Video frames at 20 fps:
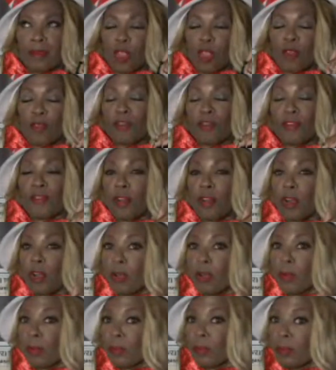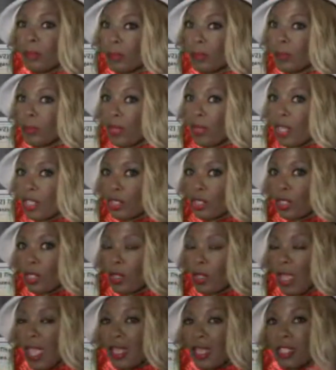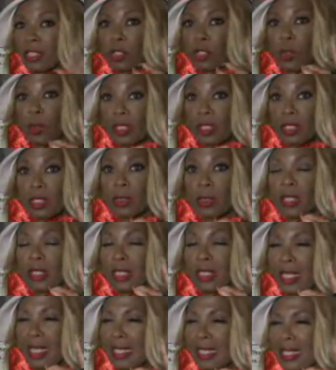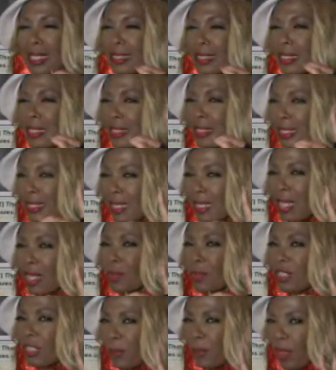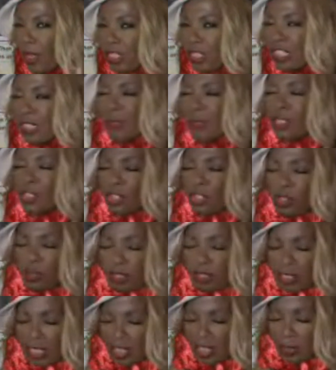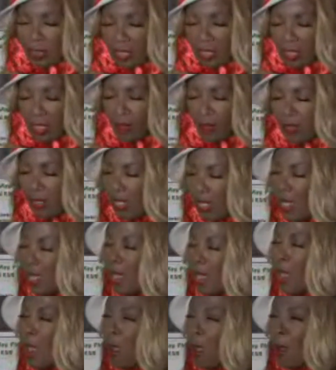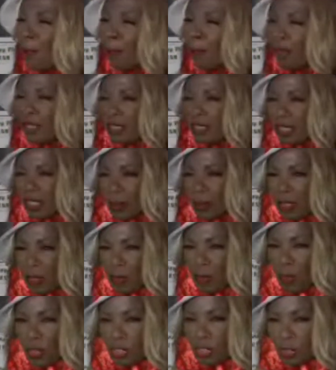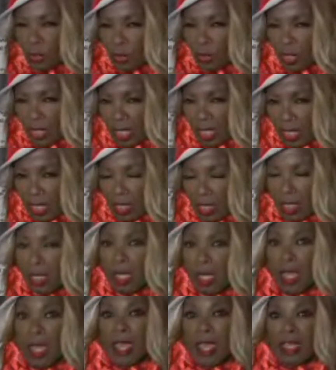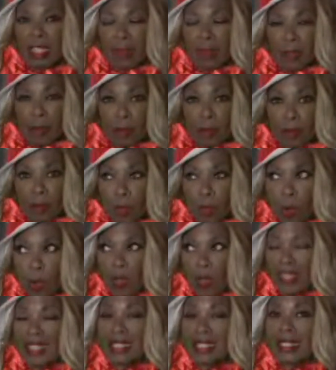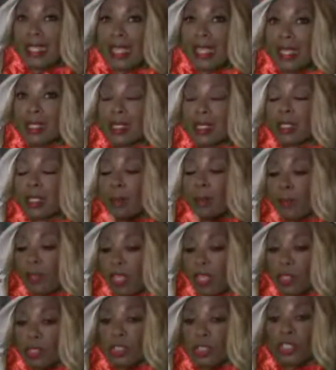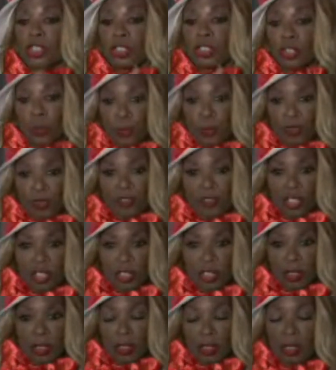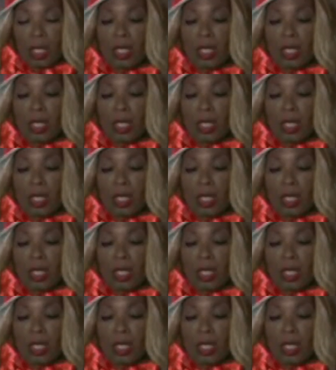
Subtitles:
firm pressure, and it's going to, again, elicit a response, especially during sexual activity, but it's going to be more unique and a little bit more intense compared to the superficial